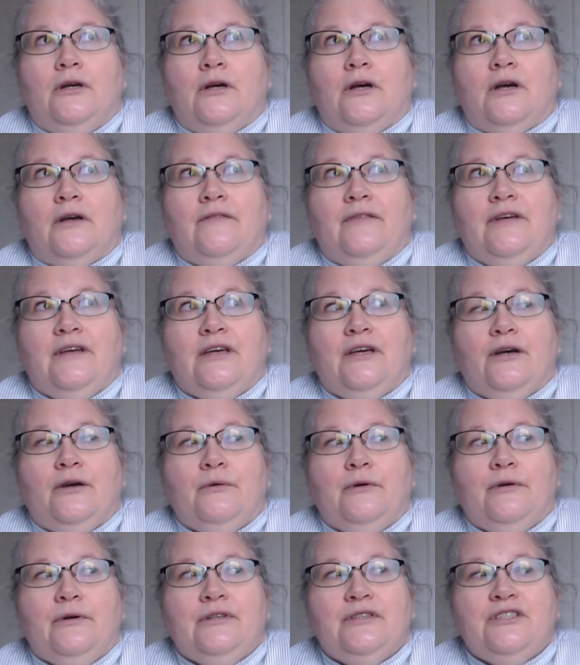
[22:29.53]
think I'm
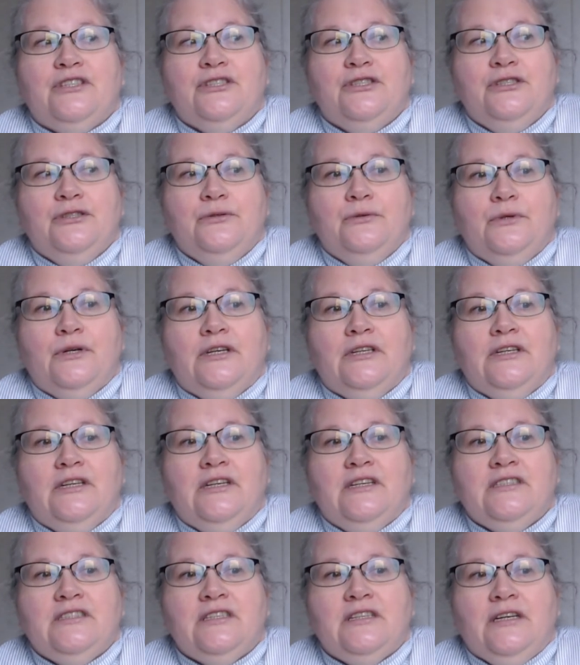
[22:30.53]
going to do a
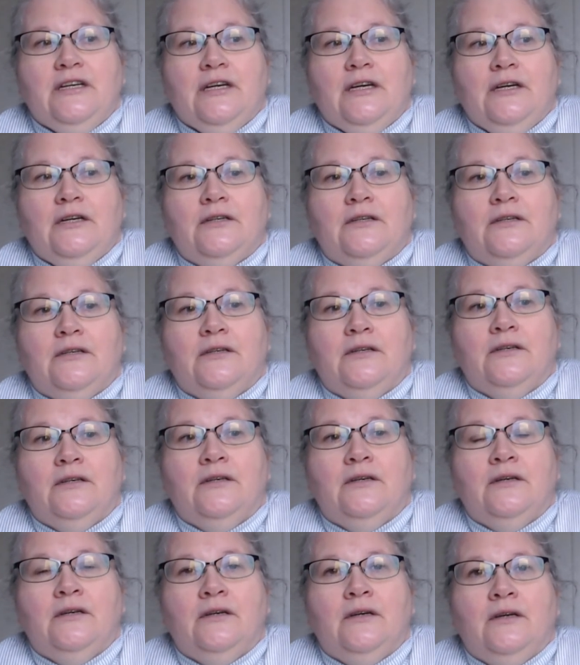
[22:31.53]
knitting
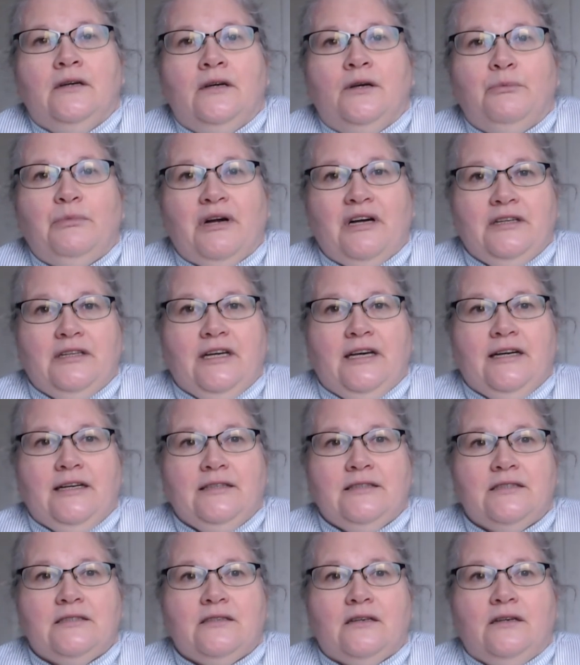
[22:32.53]

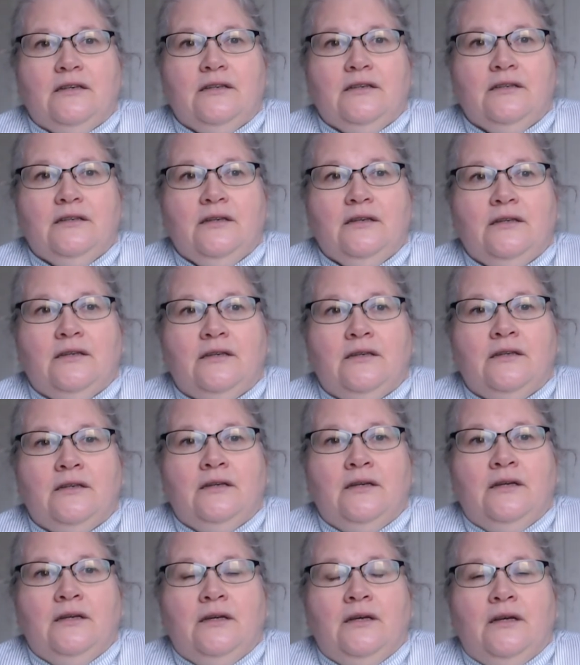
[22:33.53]
podcast on
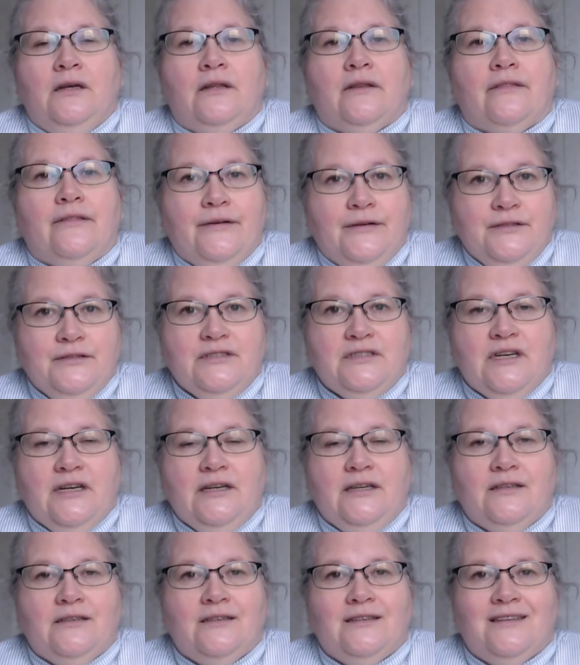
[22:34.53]
Thursday
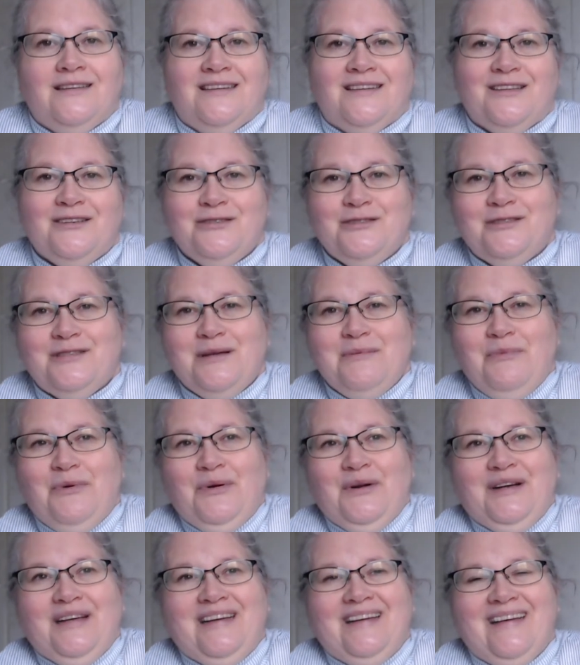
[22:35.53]

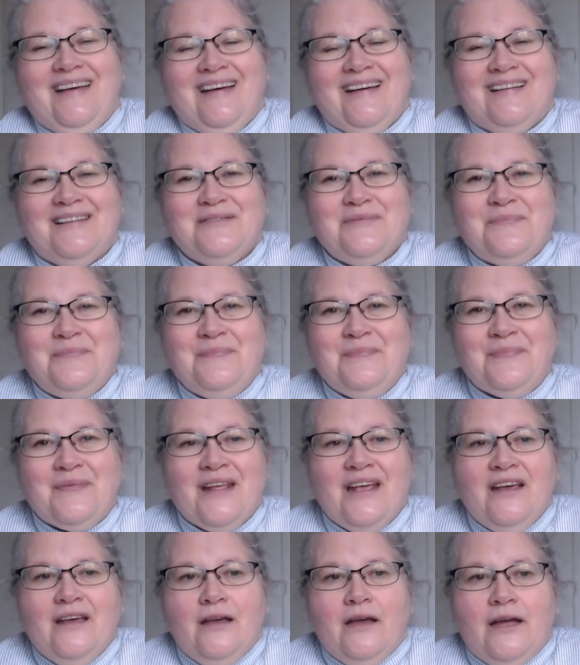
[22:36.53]
morning. Yeah.
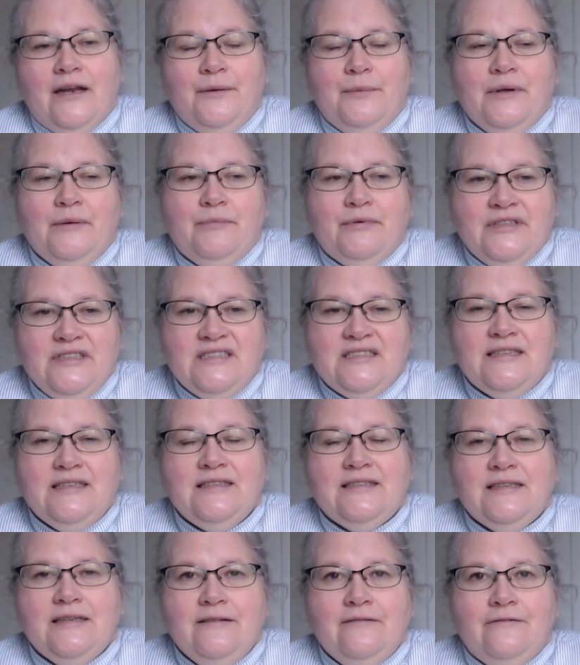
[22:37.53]
Anyway, please stay
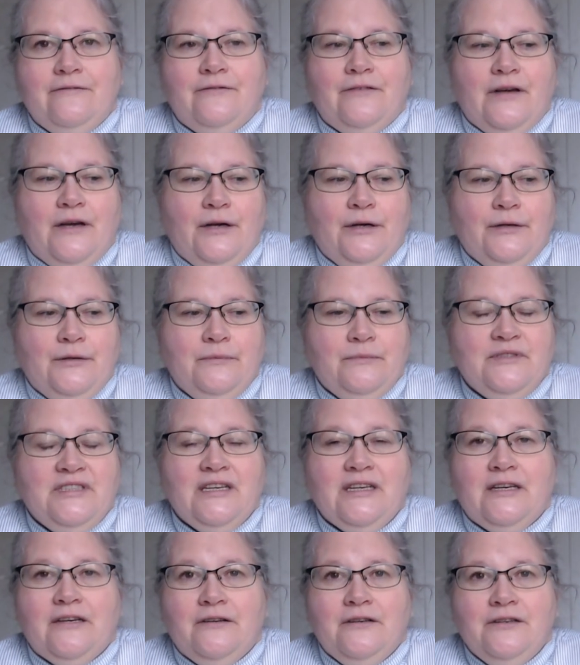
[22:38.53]
safe. Take
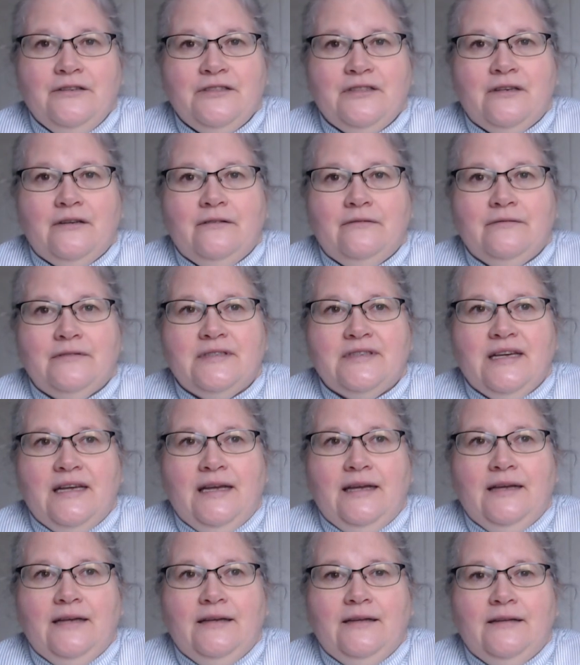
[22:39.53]
care of yourselves,
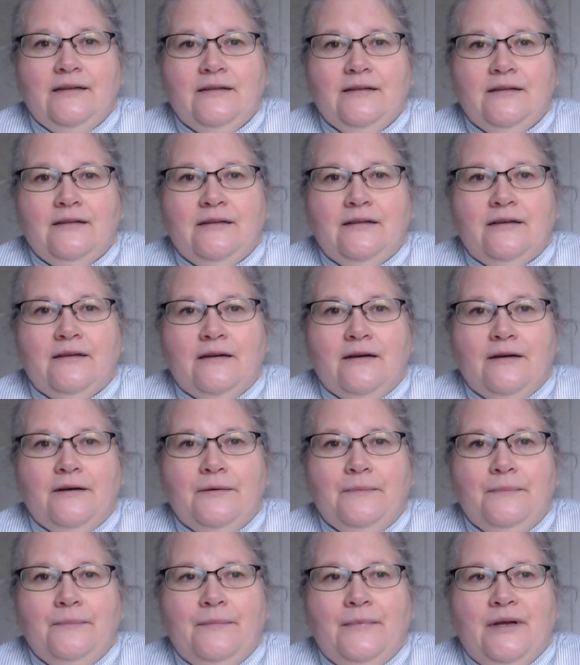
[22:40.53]
and
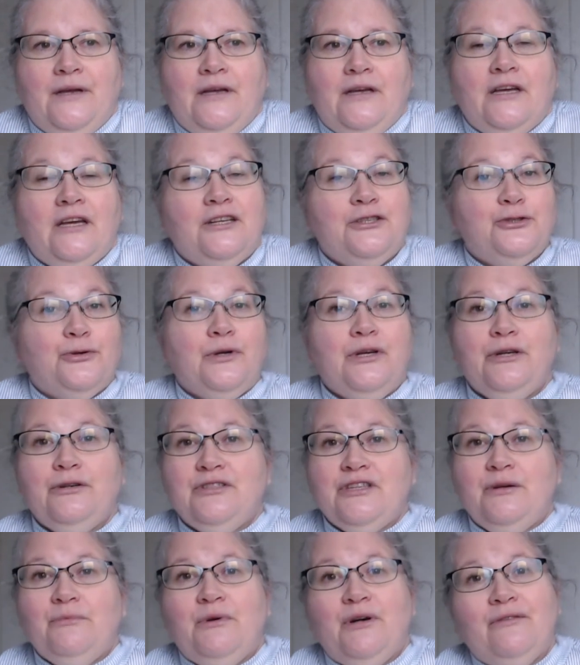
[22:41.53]
enjoy your
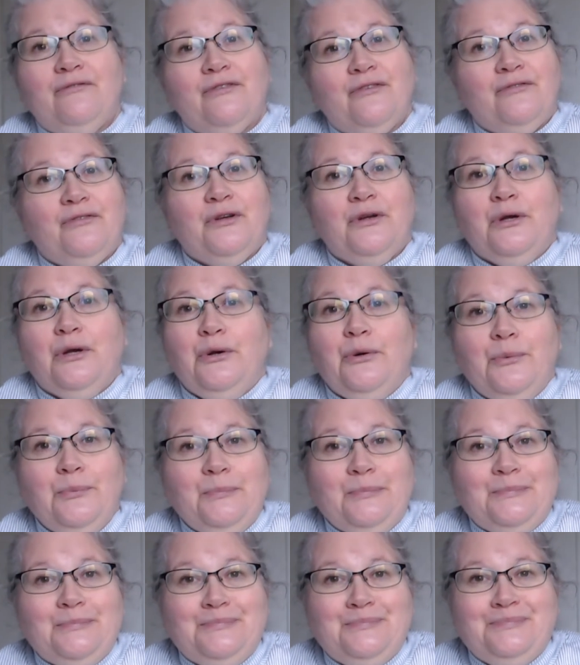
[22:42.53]
time off if you're at home.
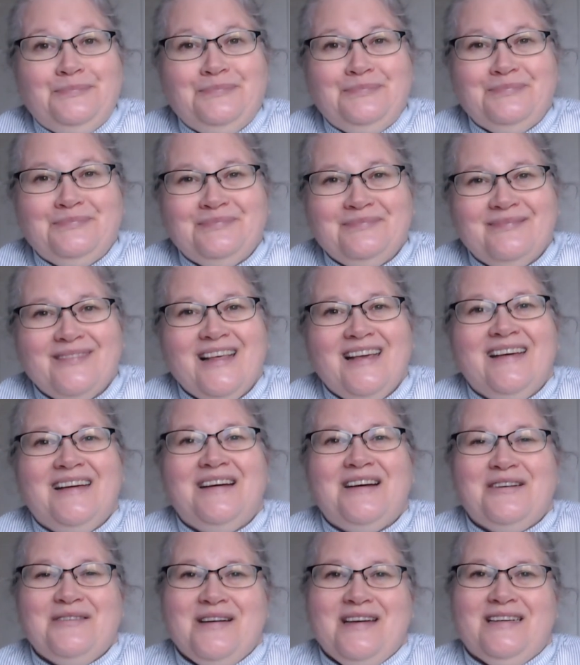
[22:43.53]

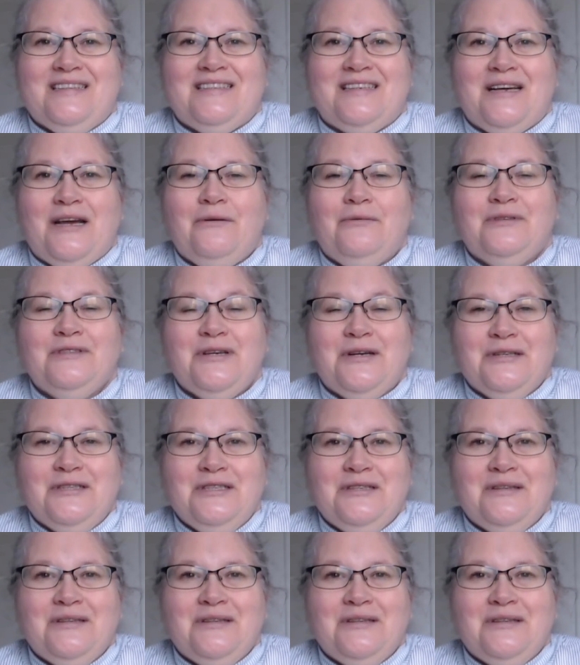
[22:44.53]
All right. I will talk to